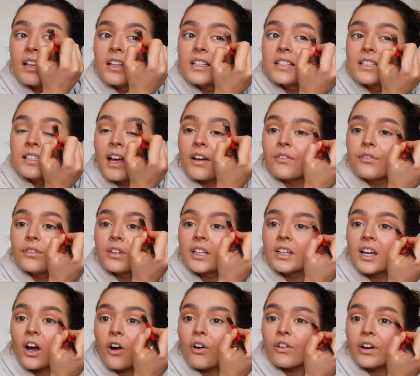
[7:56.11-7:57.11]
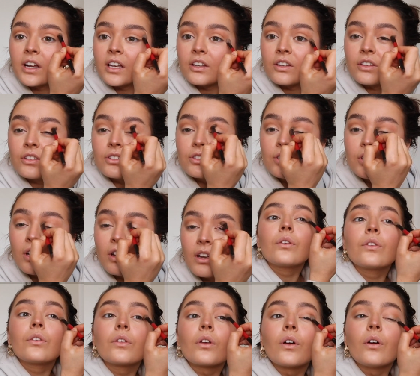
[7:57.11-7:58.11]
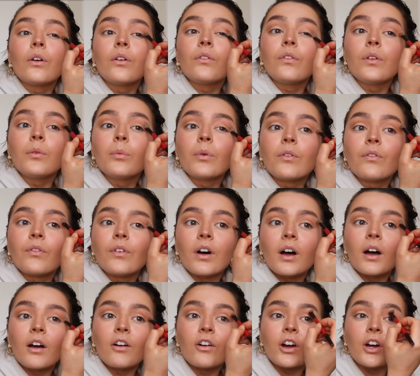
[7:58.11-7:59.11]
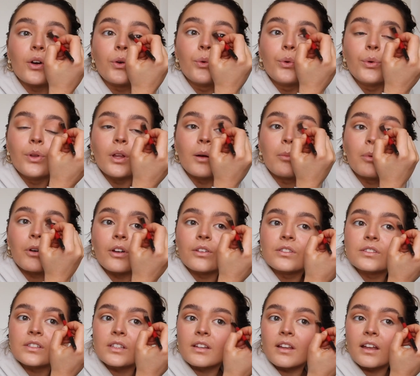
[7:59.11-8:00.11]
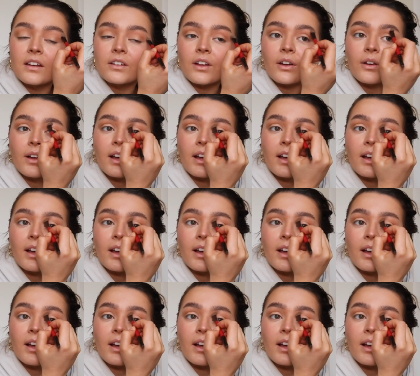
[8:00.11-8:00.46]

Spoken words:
It's definitely orange. So if you prefer a cooler bronzer, then don't